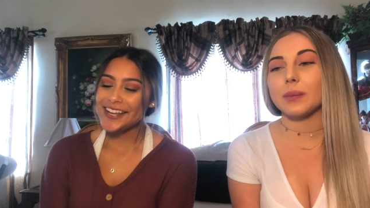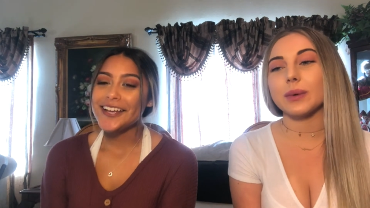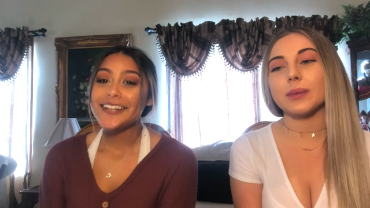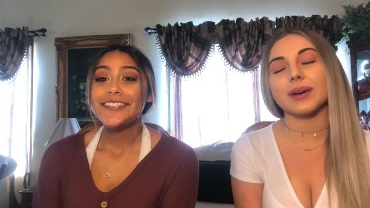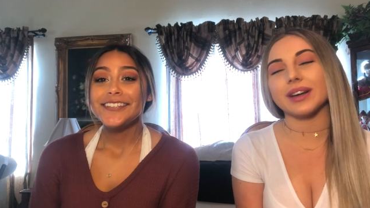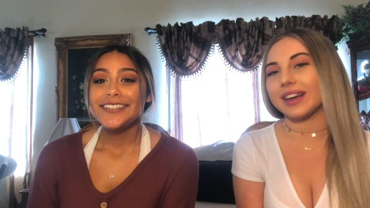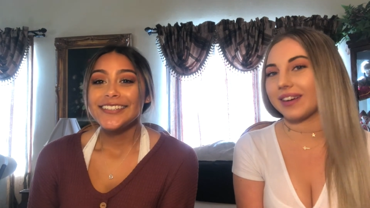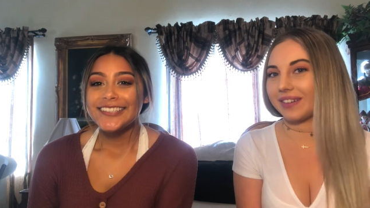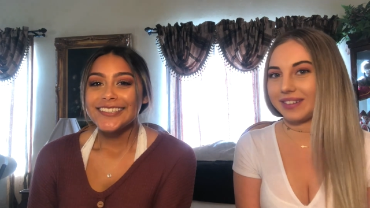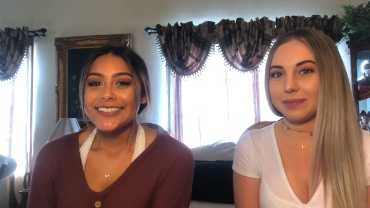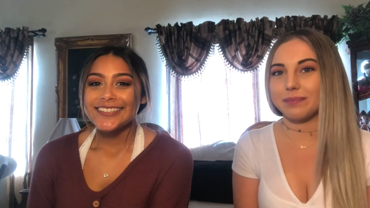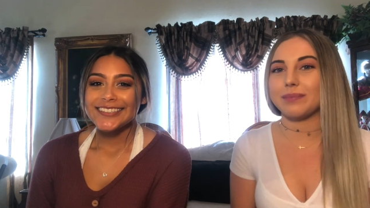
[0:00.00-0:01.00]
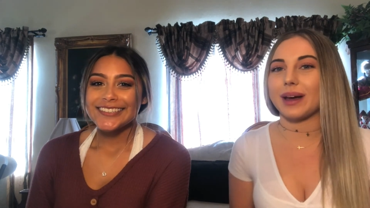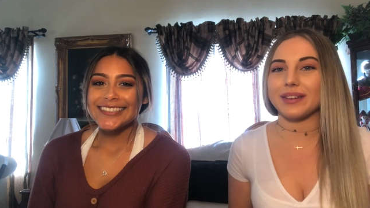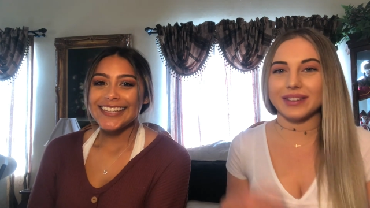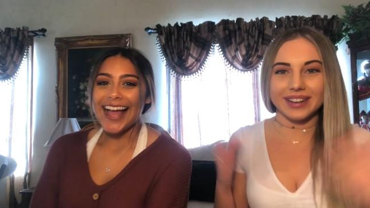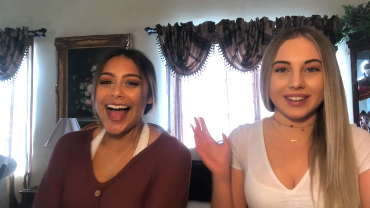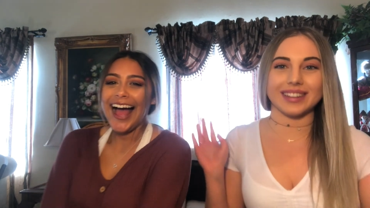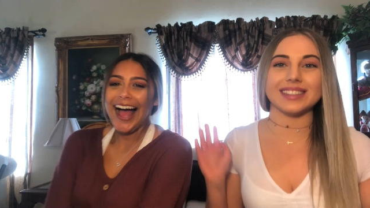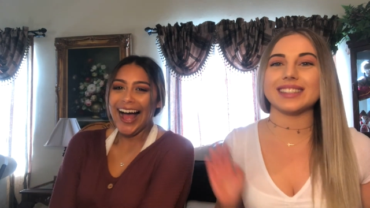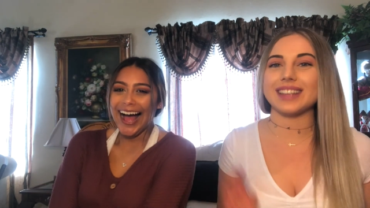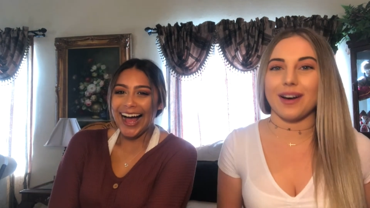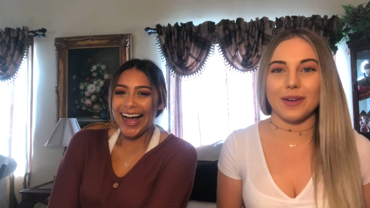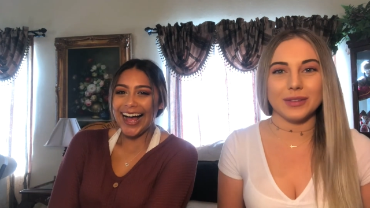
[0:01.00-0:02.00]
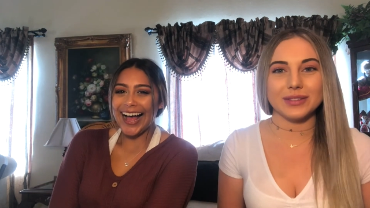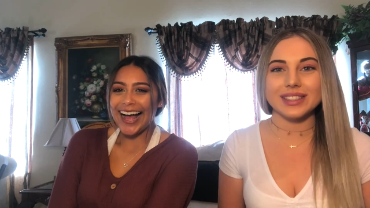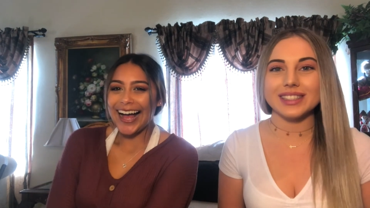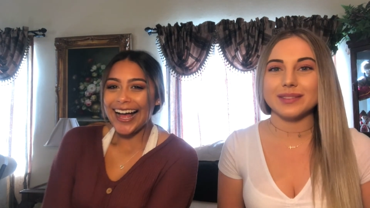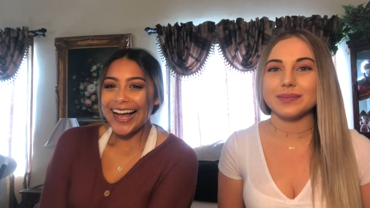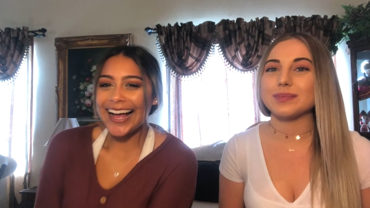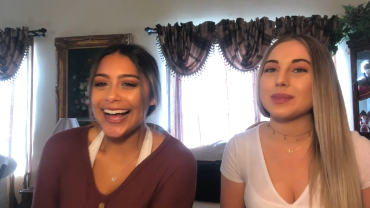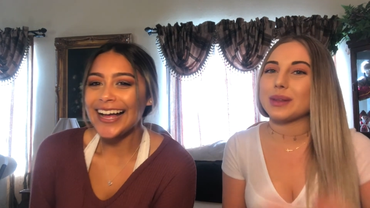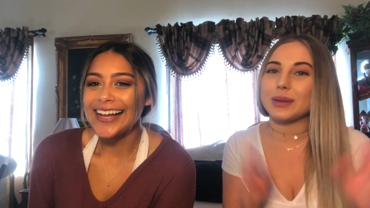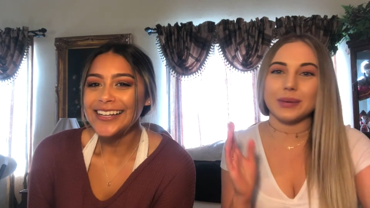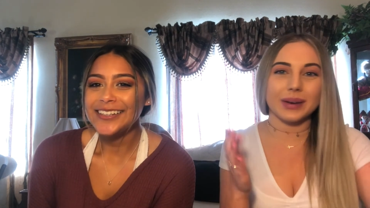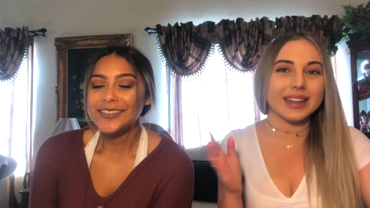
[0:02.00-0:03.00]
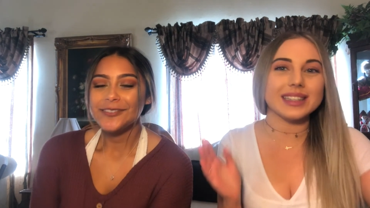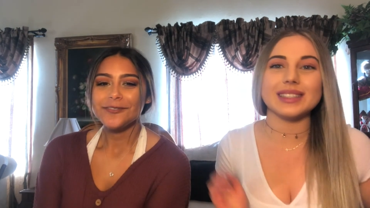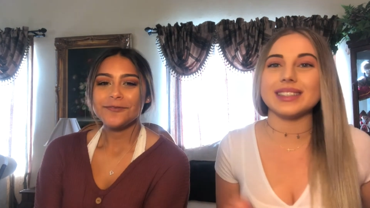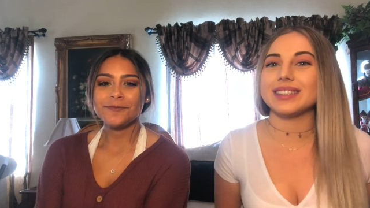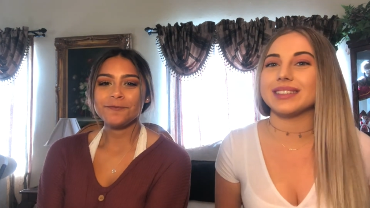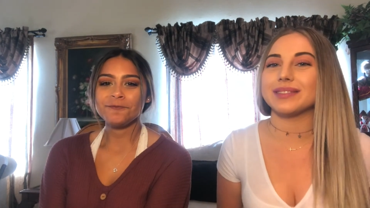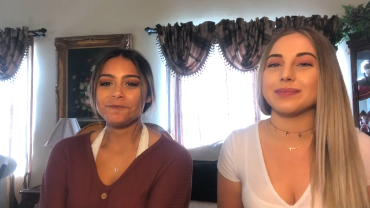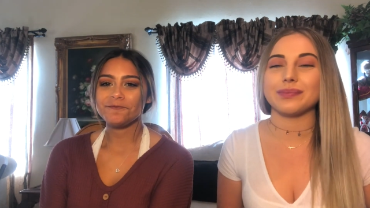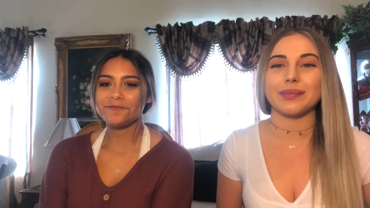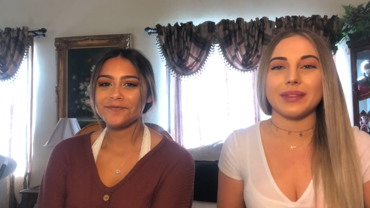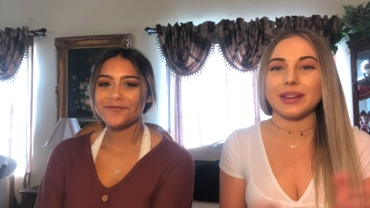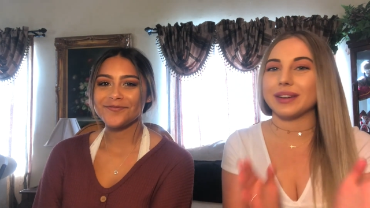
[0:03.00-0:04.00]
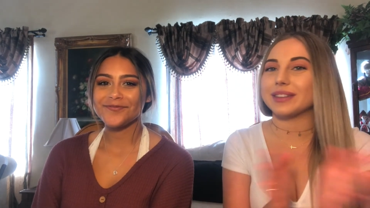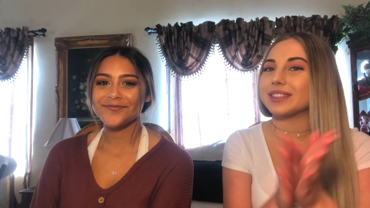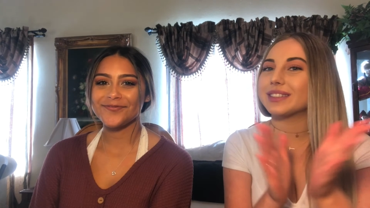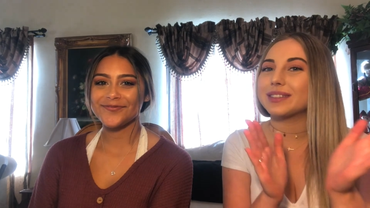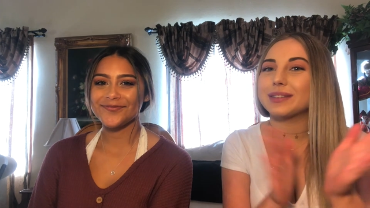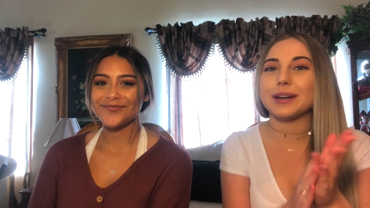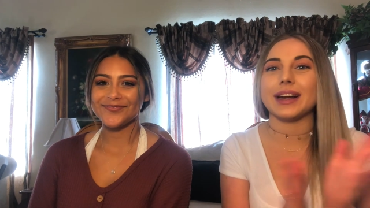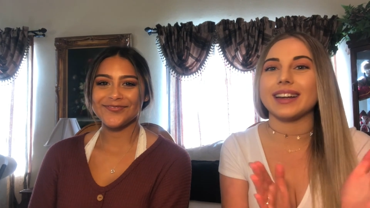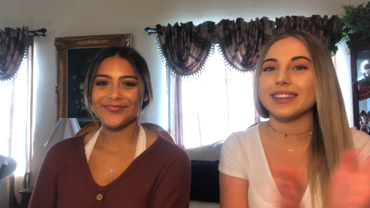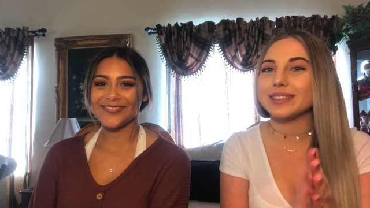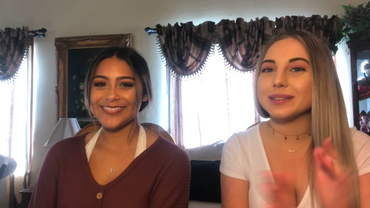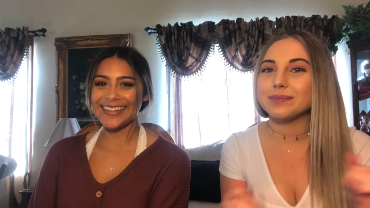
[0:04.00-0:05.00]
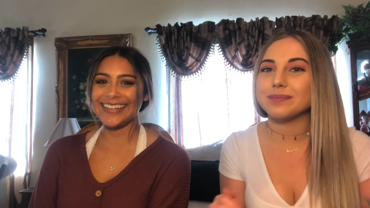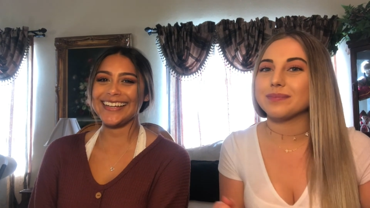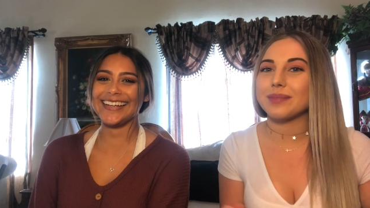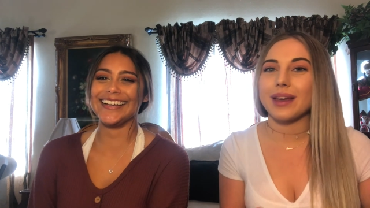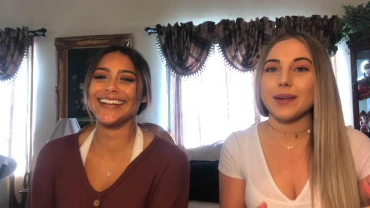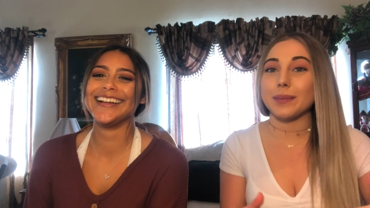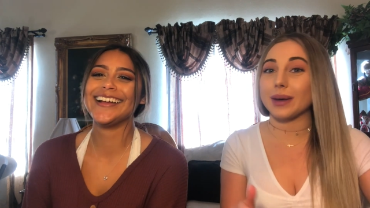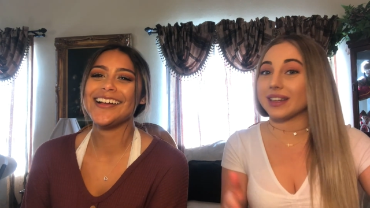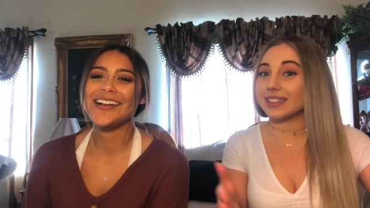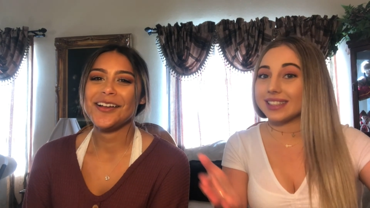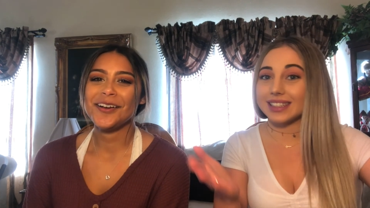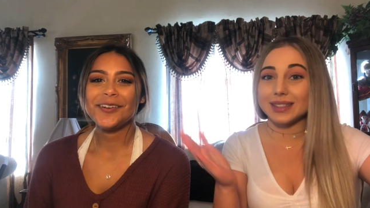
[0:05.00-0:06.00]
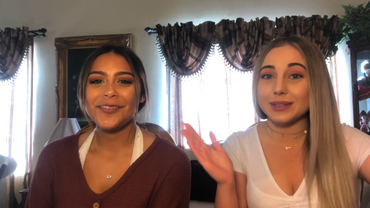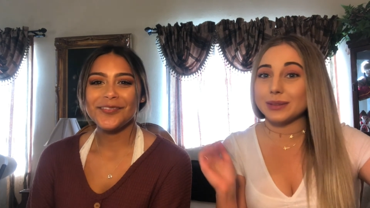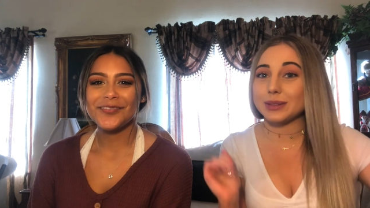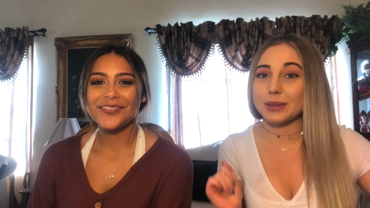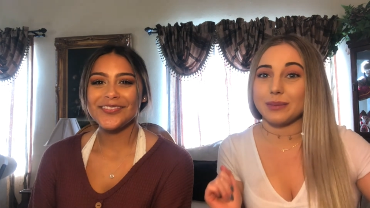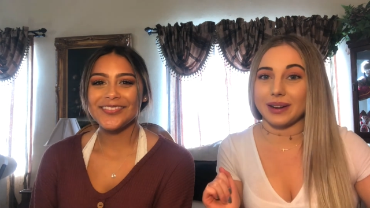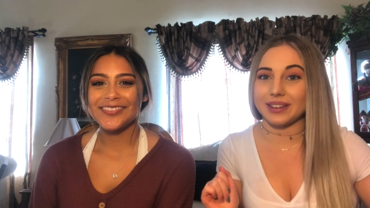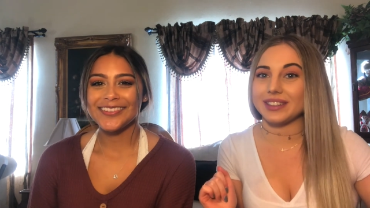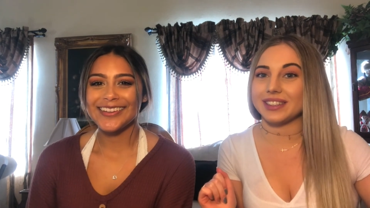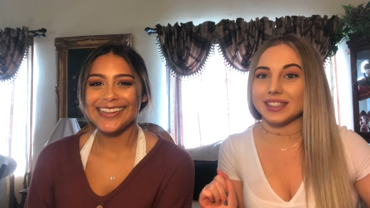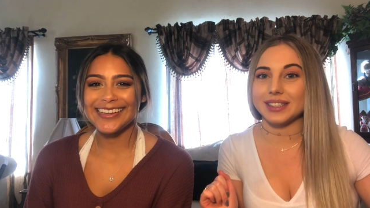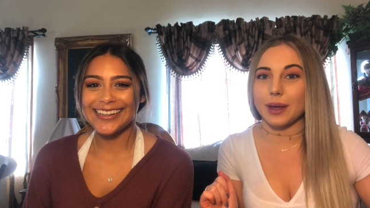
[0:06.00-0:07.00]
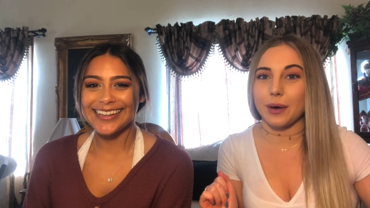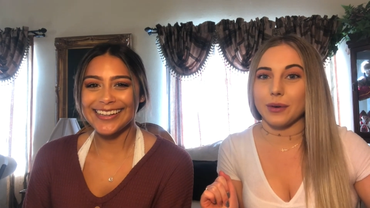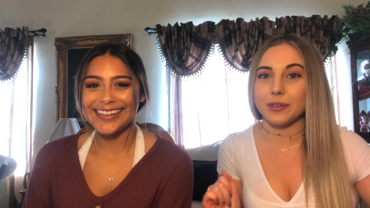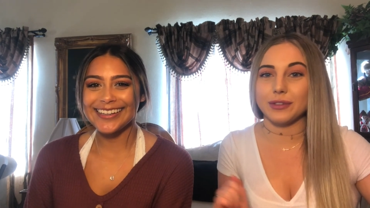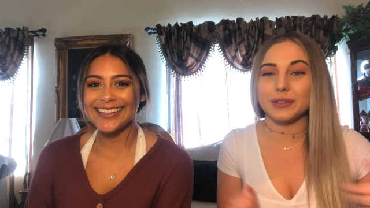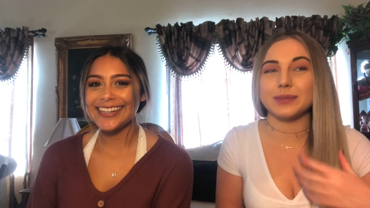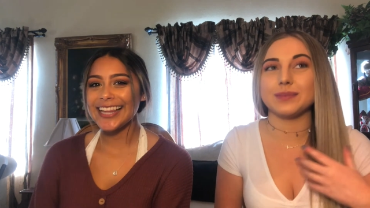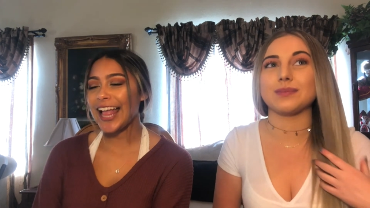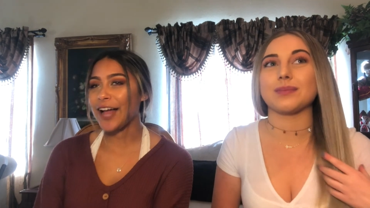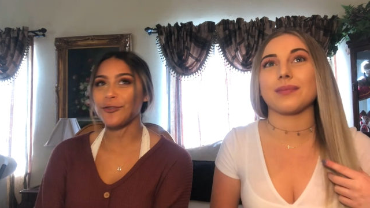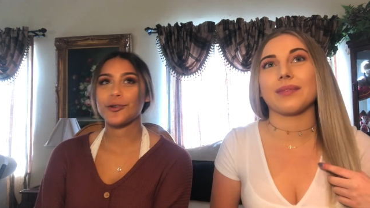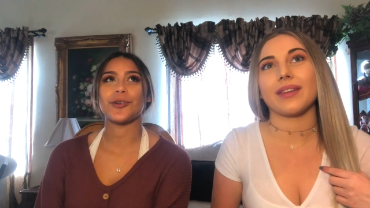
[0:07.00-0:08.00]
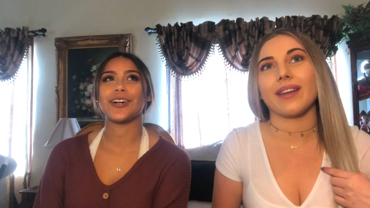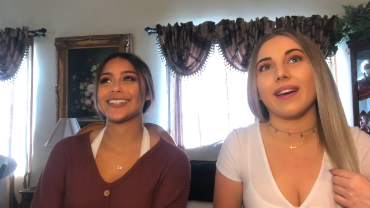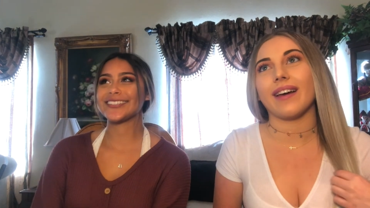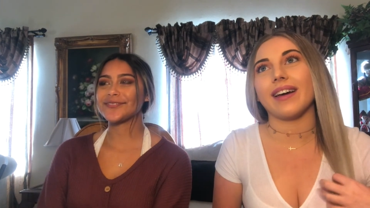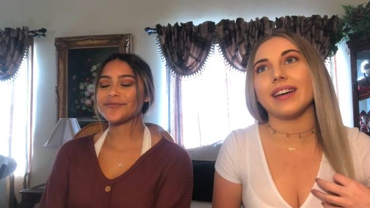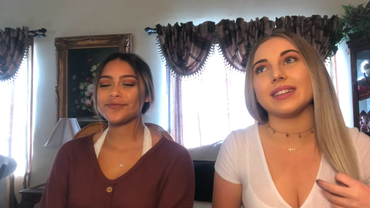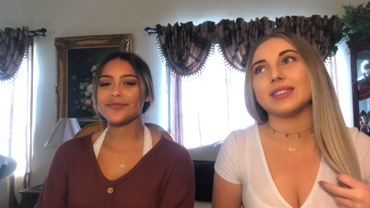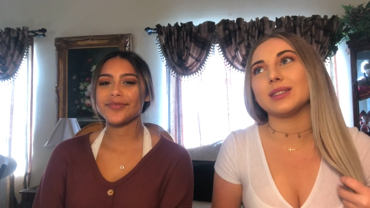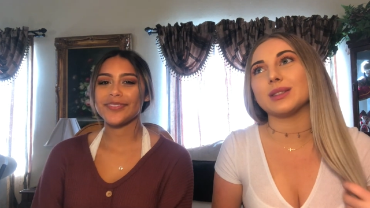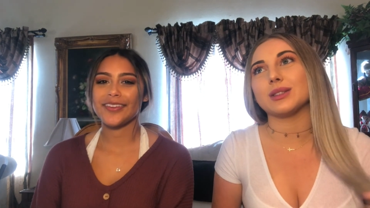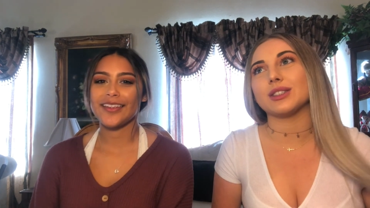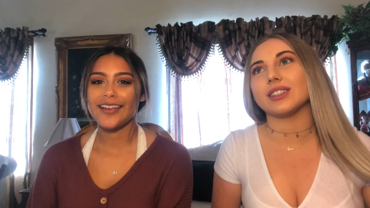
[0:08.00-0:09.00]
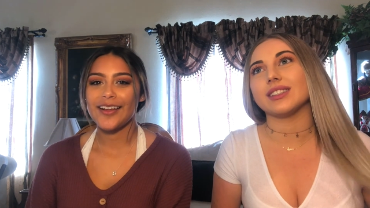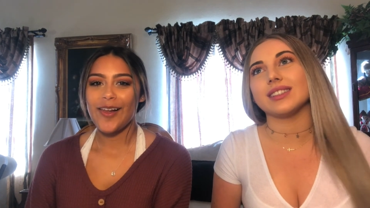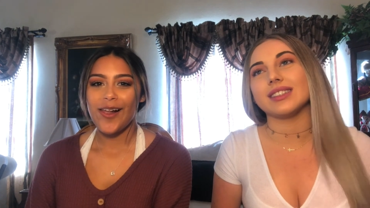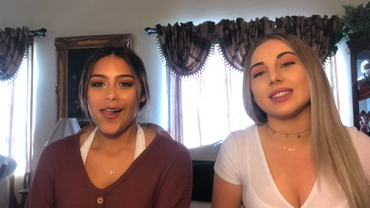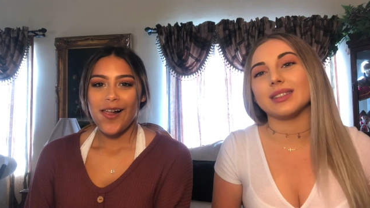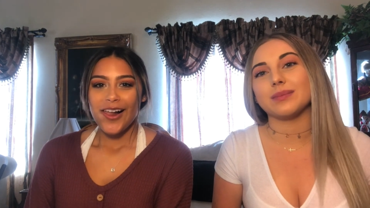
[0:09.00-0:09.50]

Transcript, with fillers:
Speaker 1: We're working on bettering ourselves. You guys, you're just great, but continue to better yourself. Everyone. And just,